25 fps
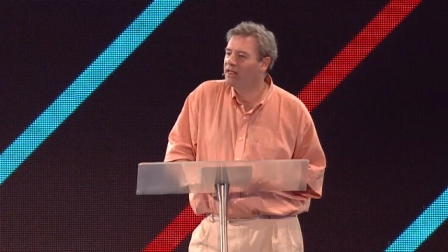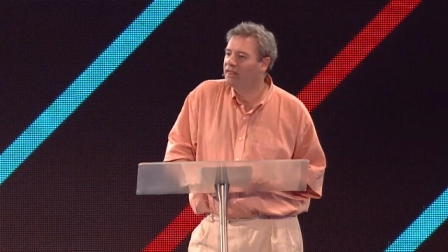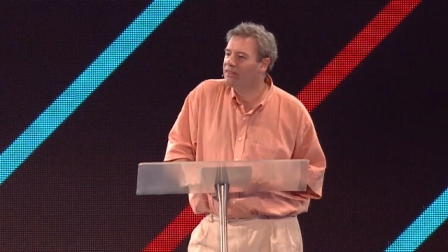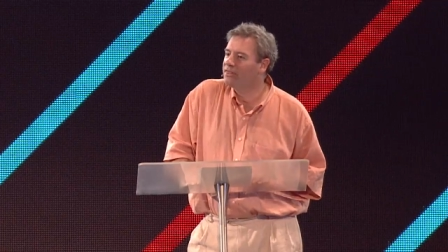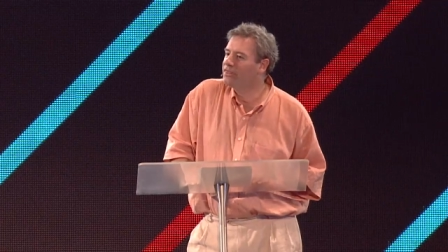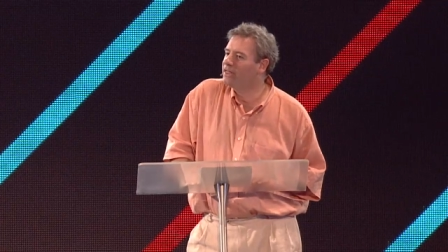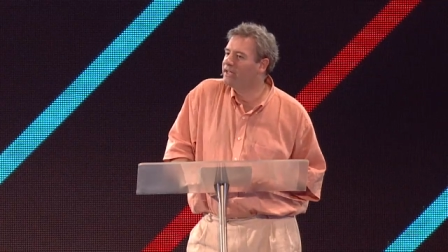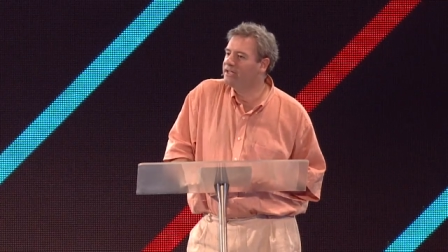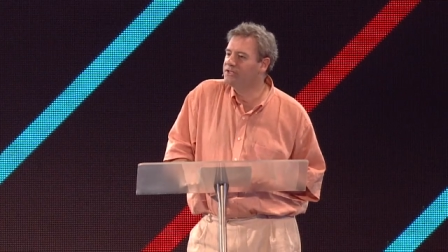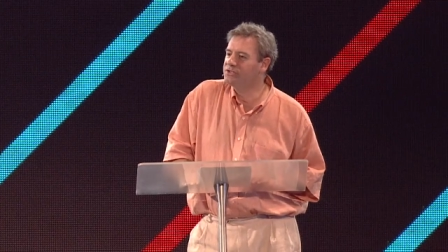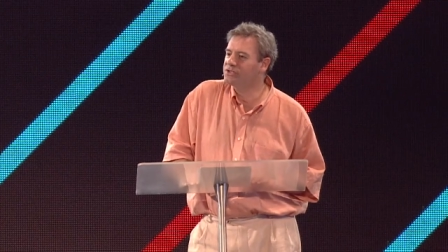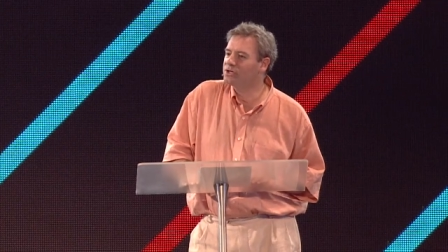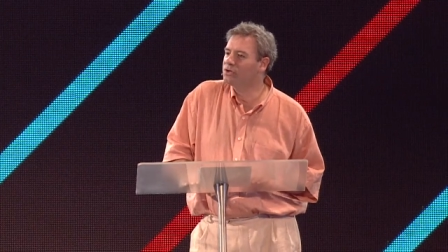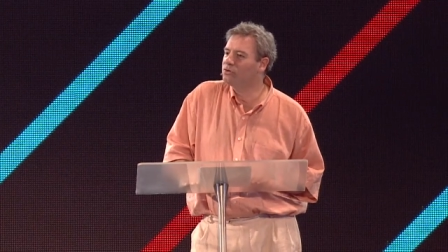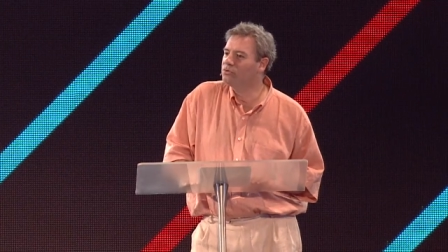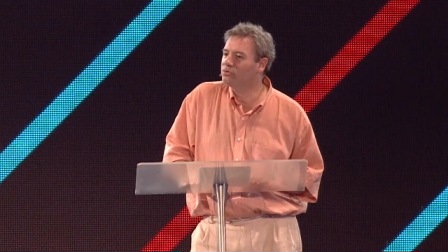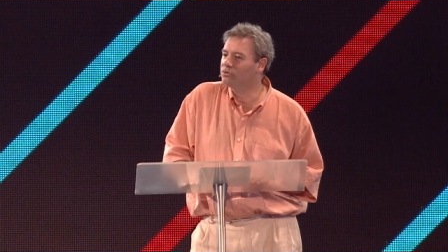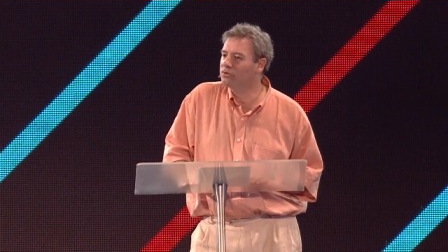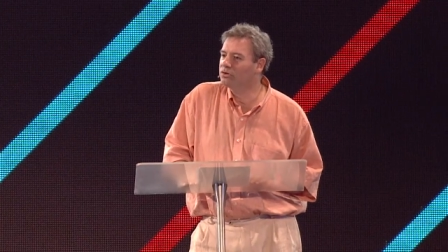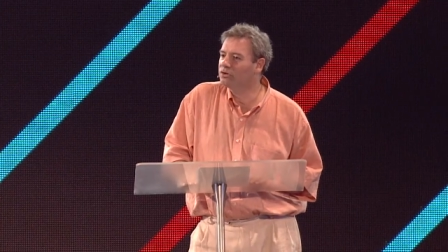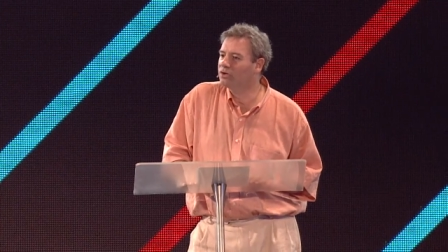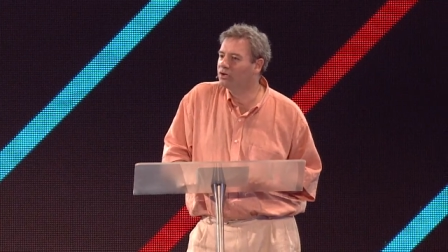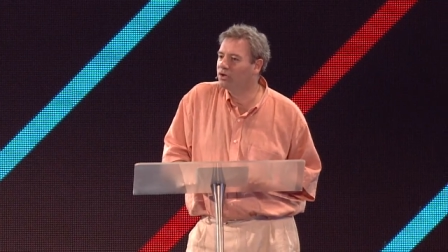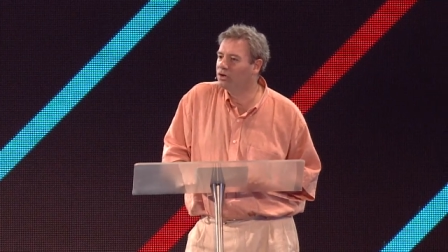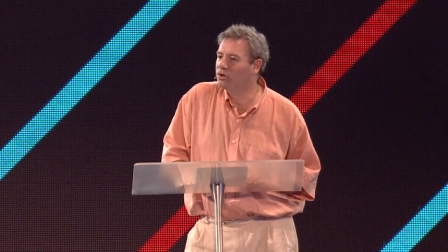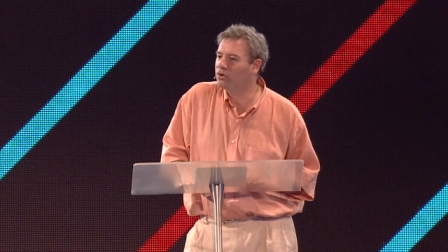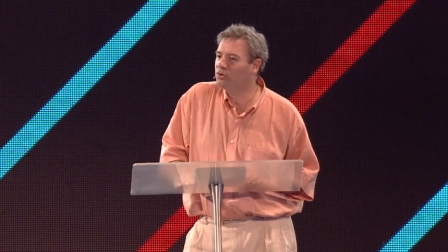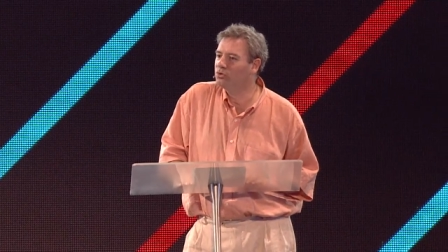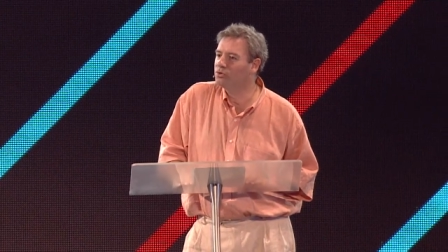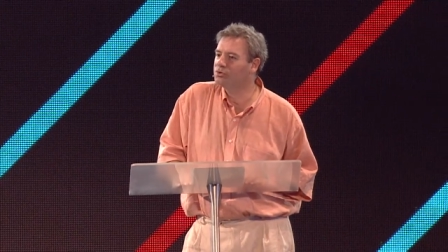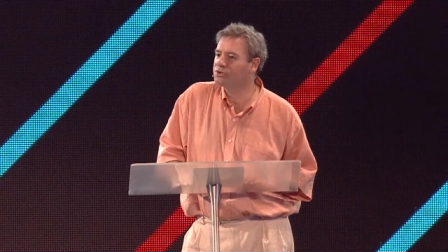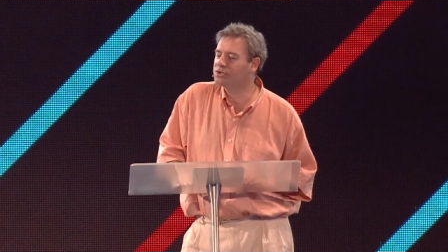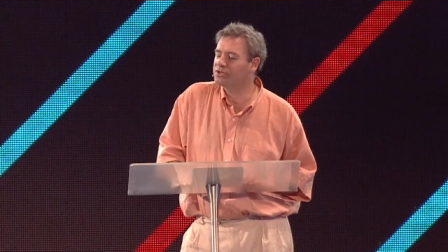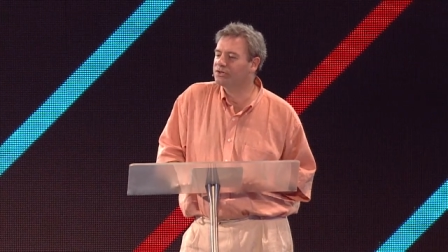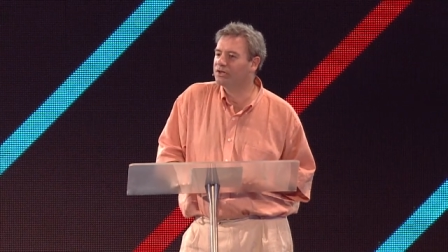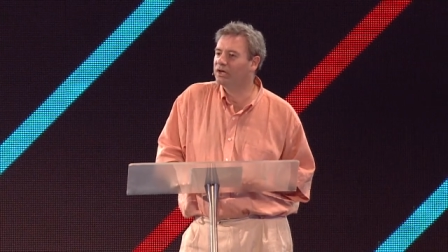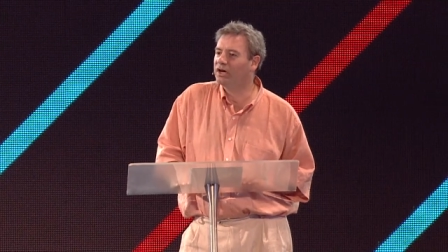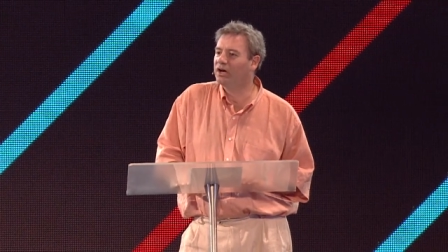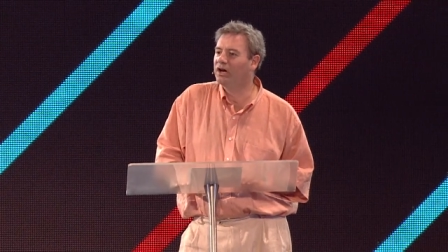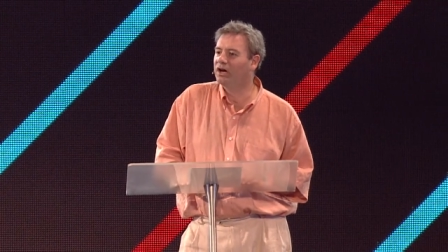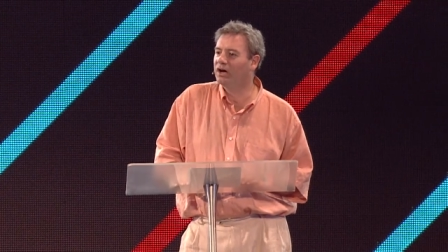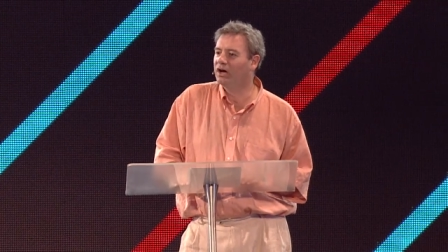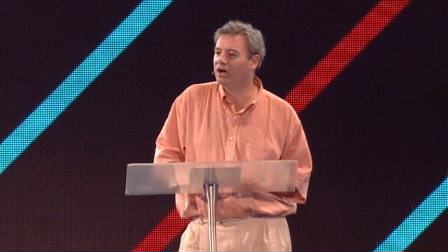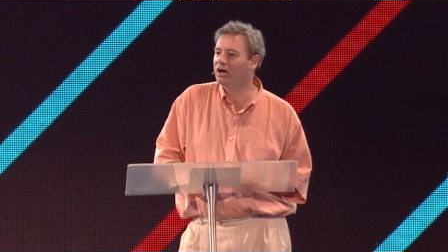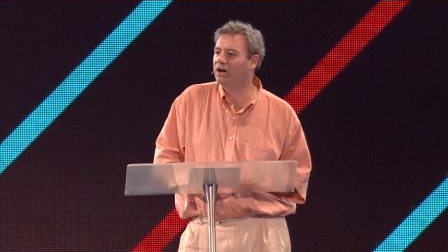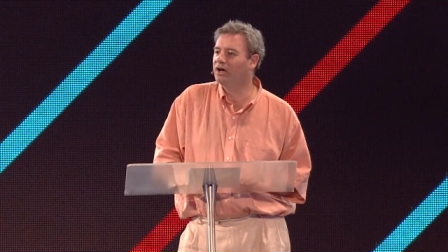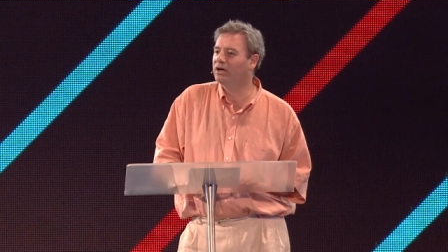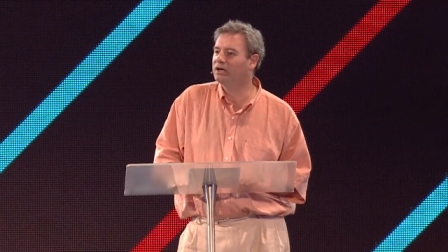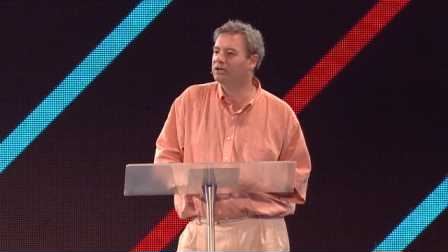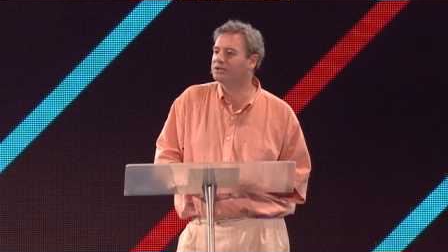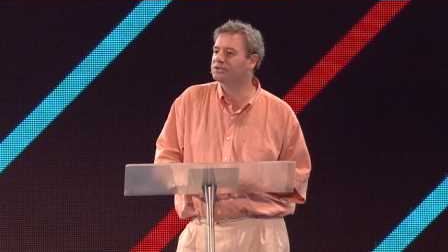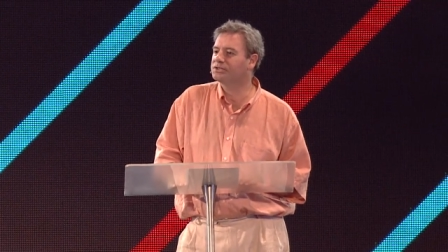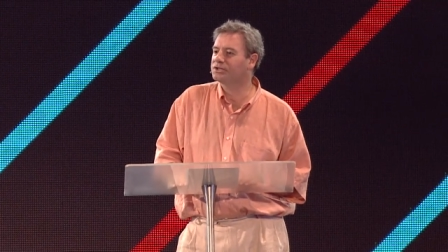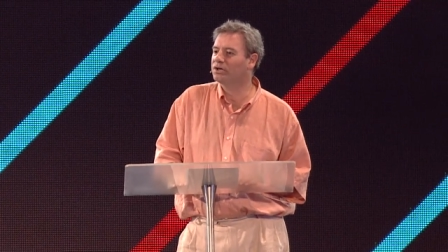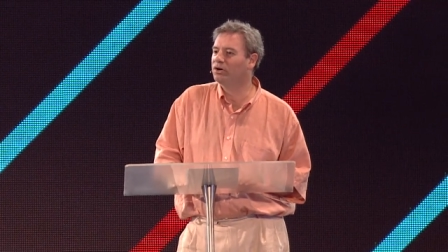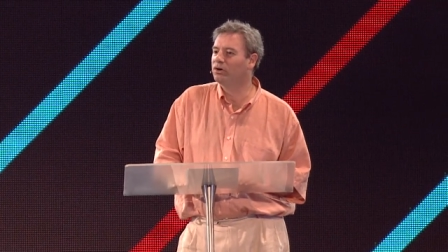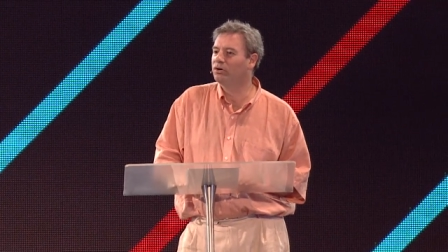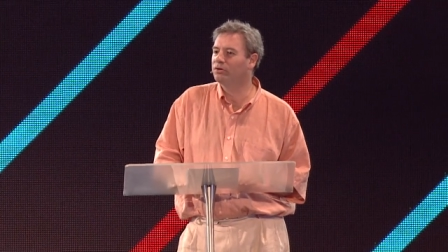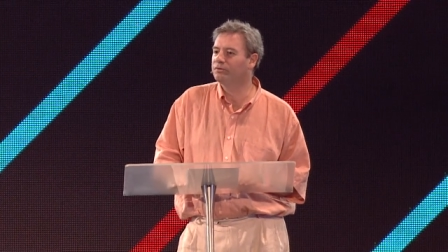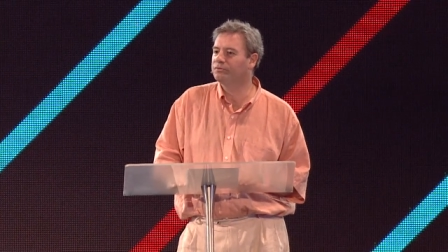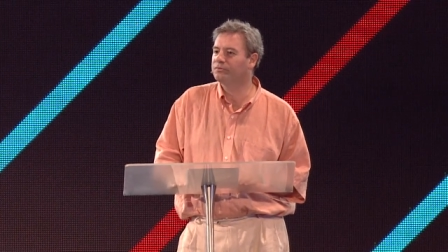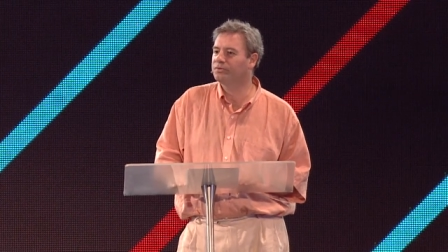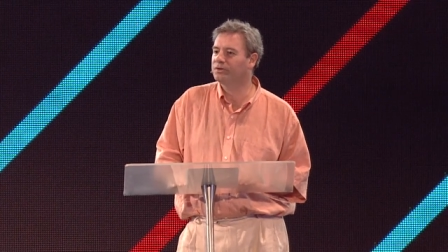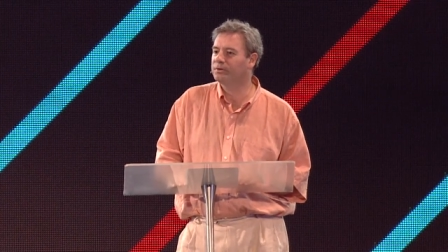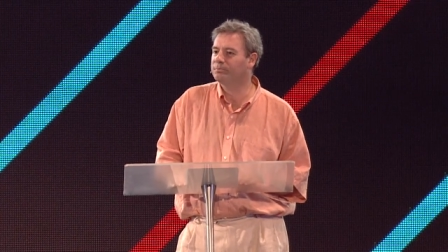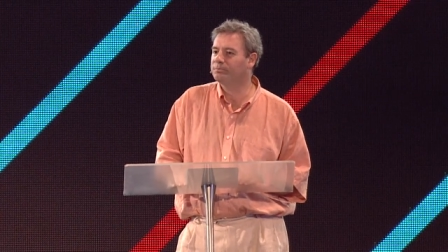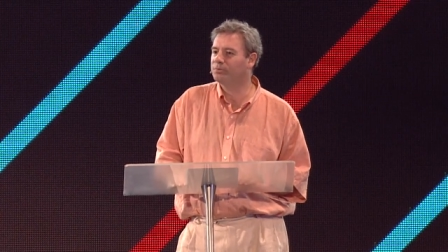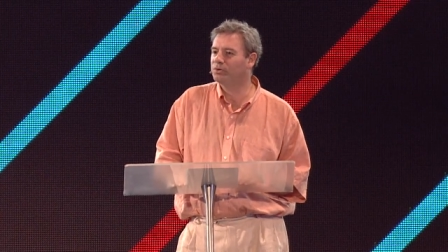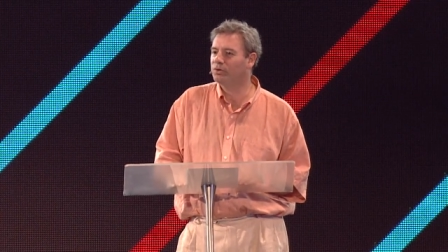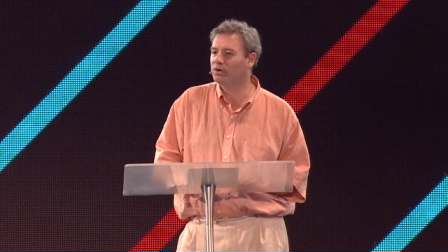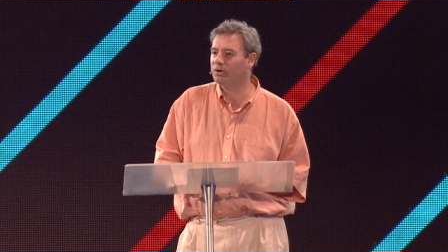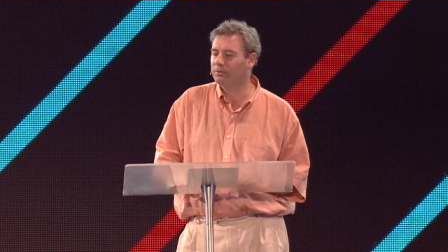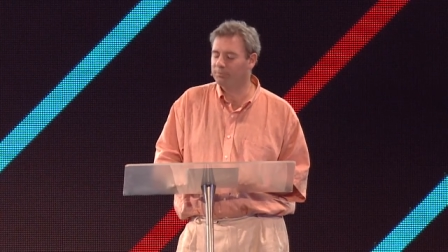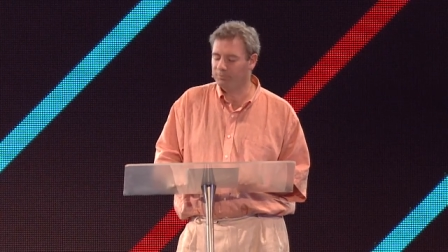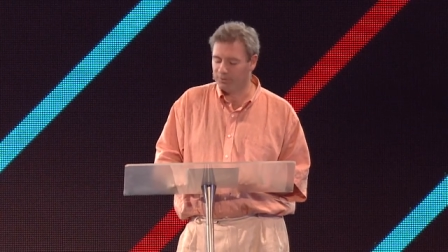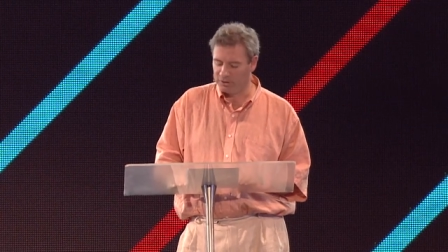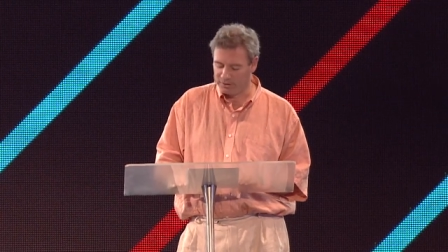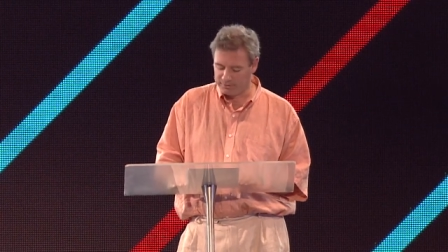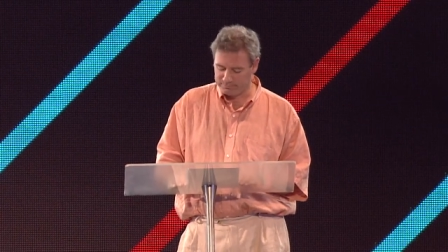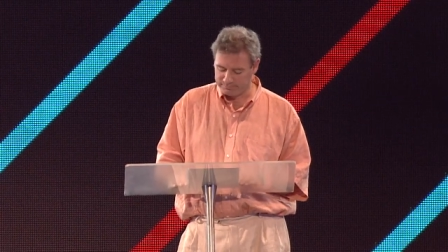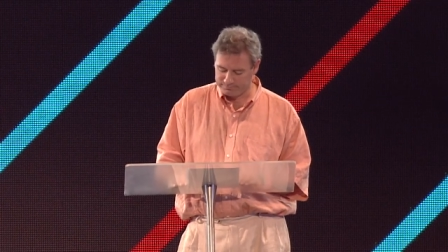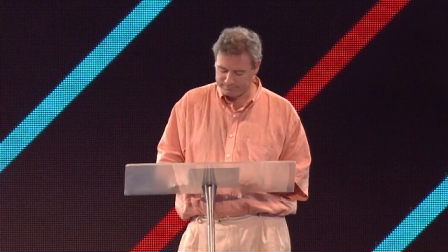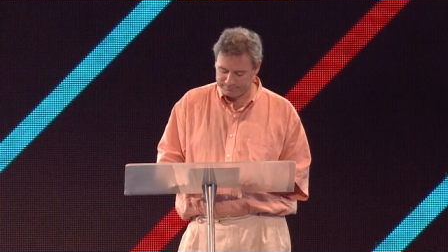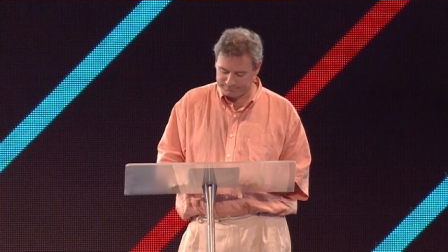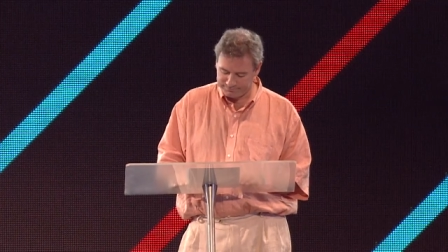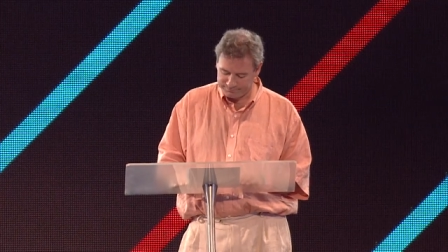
they don't go to the heart of the problem.